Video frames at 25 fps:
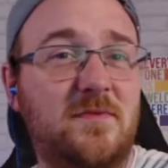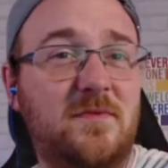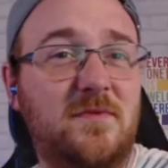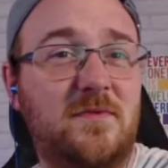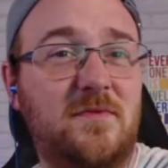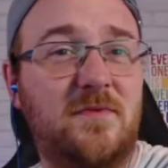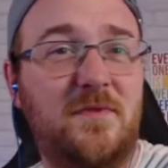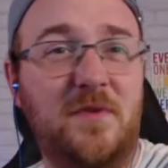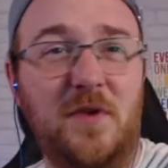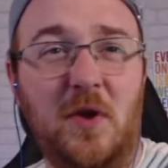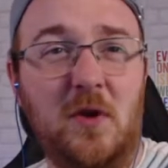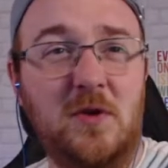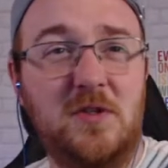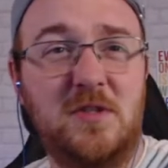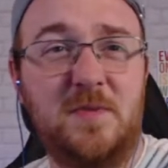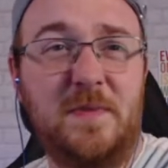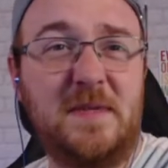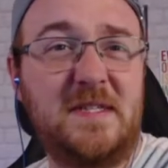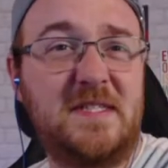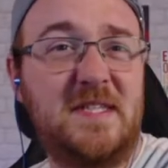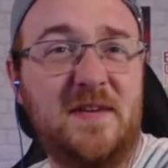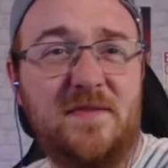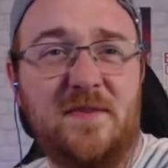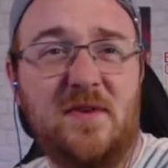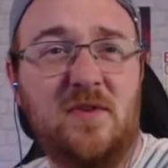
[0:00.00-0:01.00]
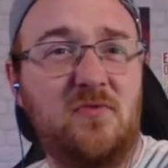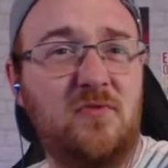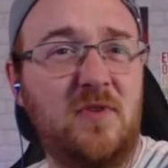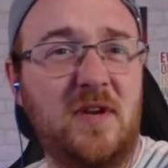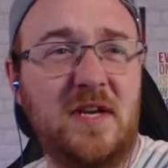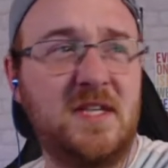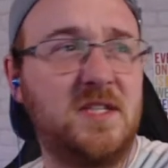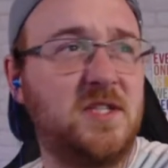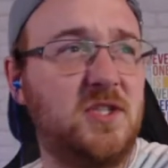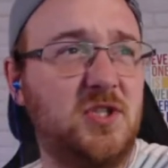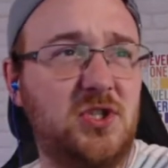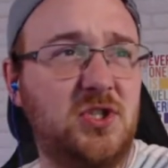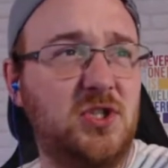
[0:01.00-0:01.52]
for no specific
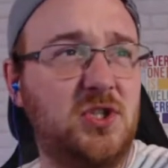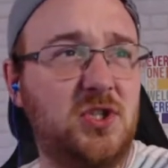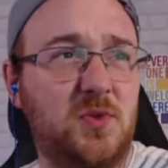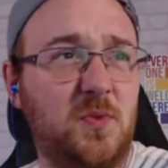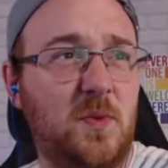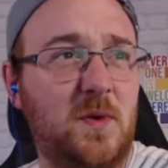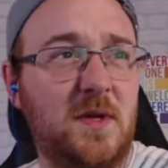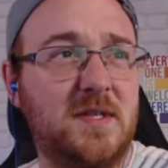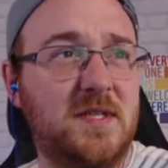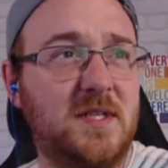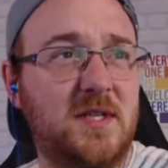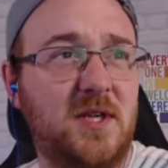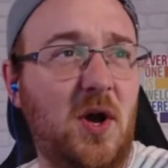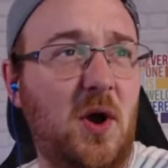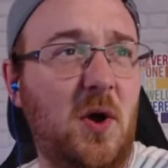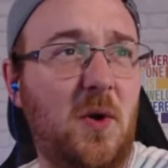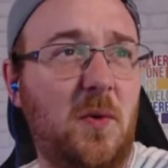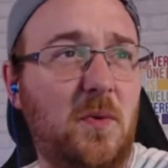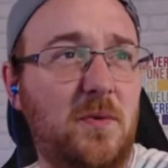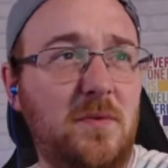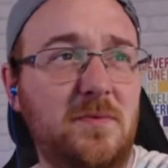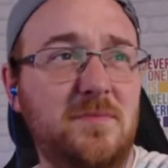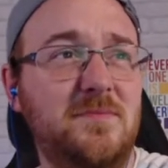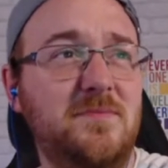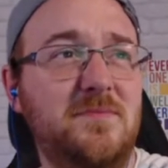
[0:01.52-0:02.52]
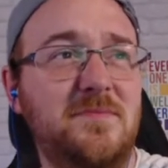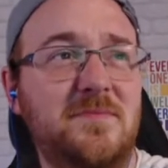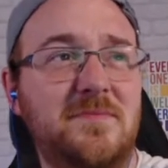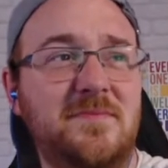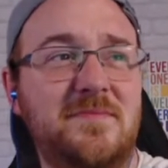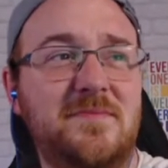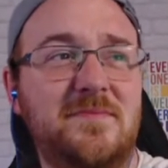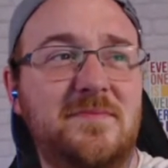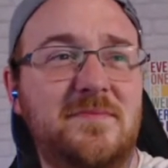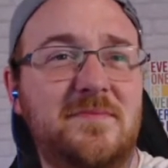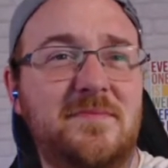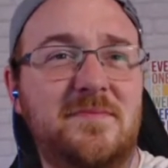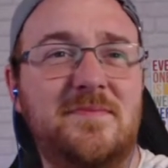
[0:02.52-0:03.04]
reason, she just wanted to go.
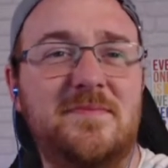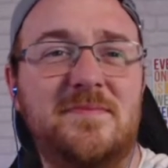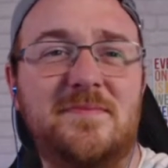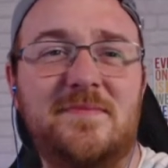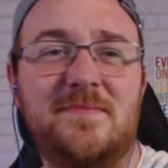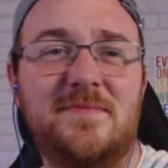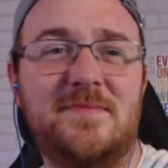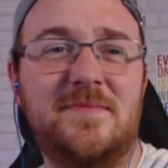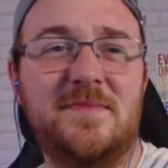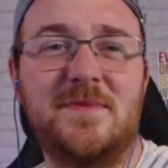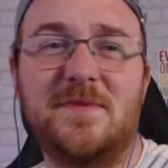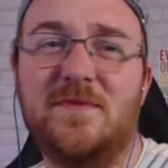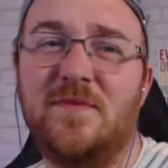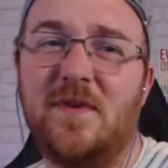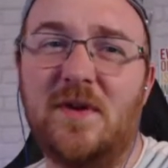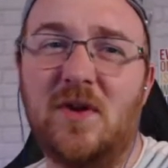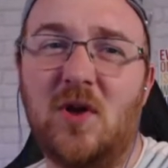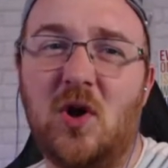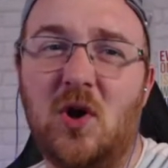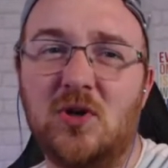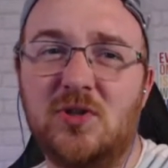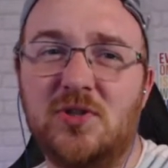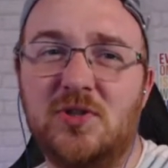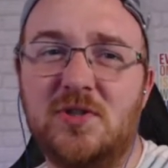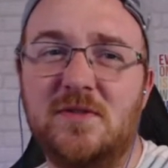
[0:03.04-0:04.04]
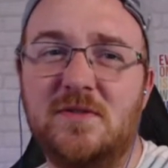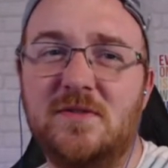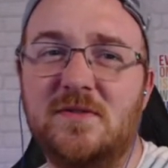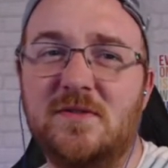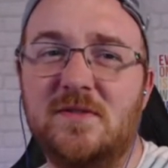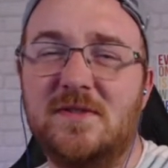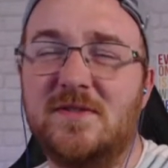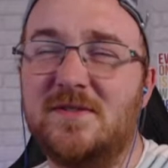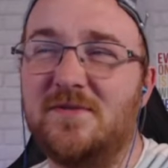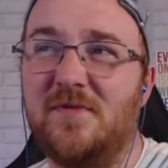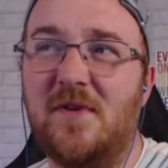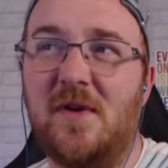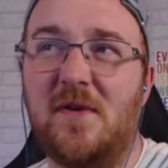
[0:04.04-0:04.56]
Very odd.
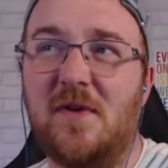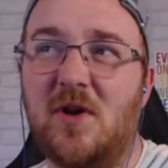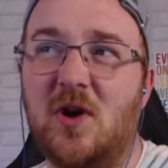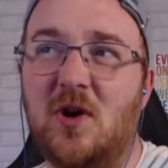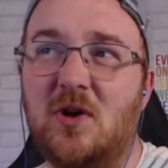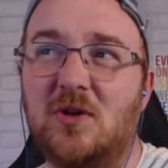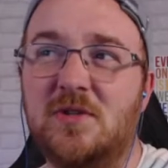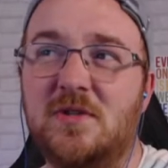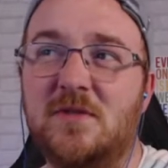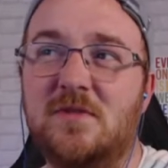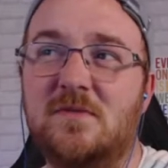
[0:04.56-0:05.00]
It's very odd.